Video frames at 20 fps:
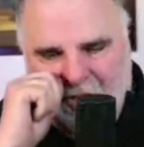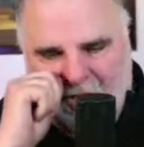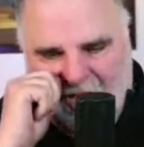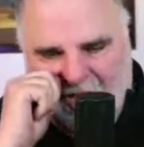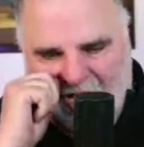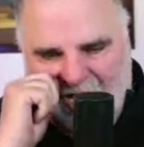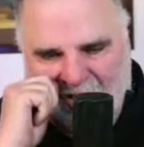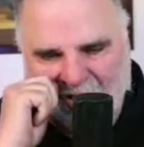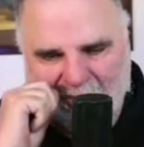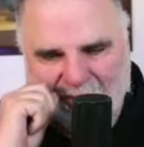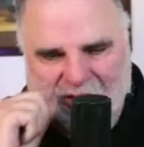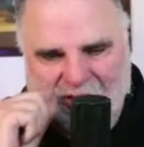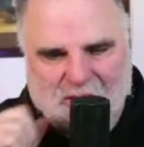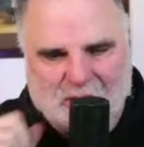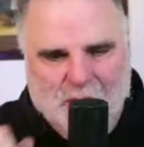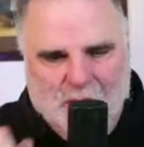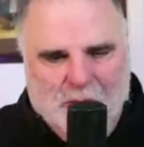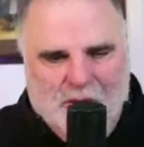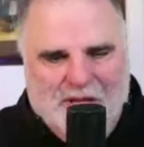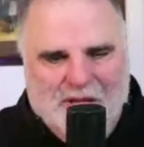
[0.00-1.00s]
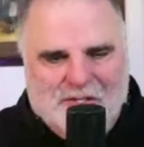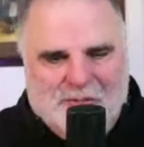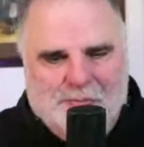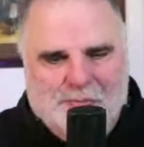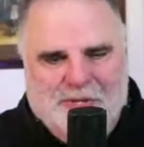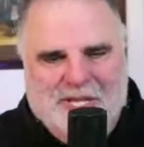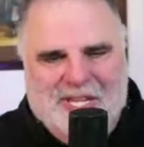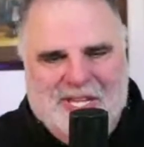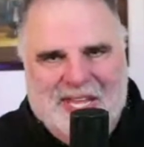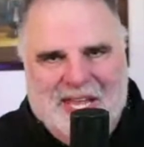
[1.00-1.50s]
The
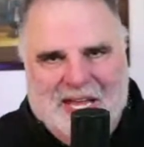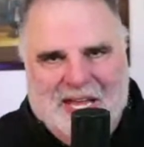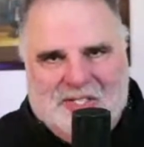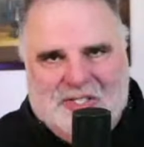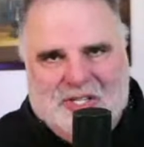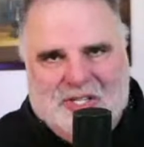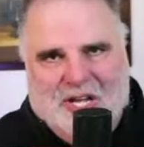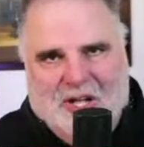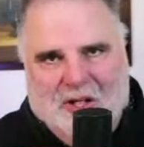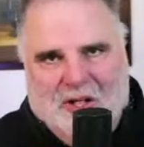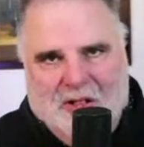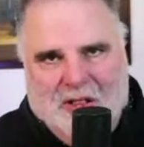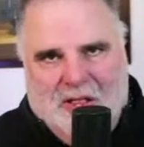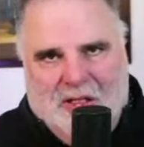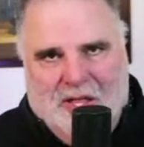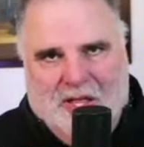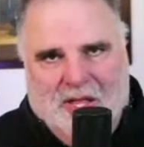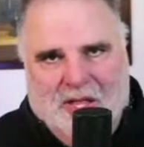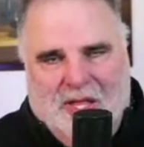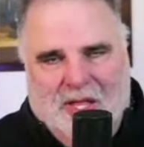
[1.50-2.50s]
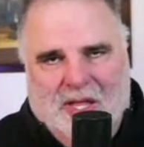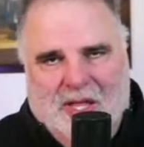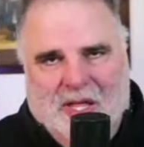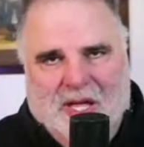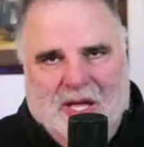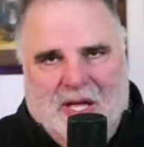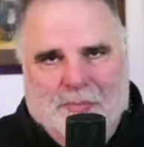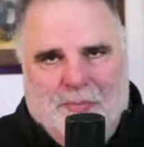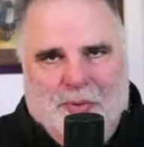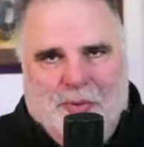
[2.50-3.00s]
USPHL
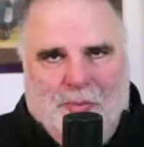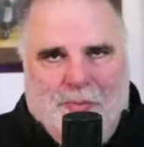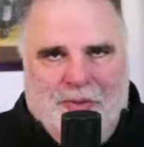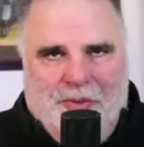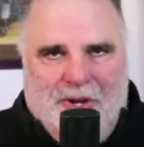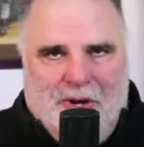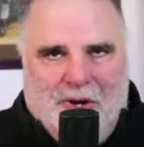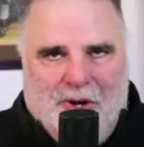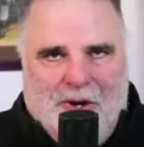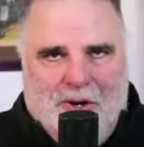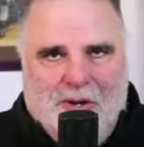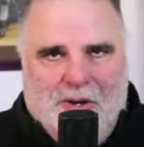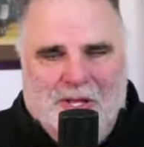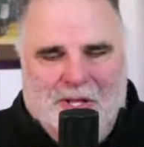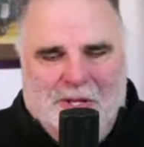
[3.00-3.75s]
Premier,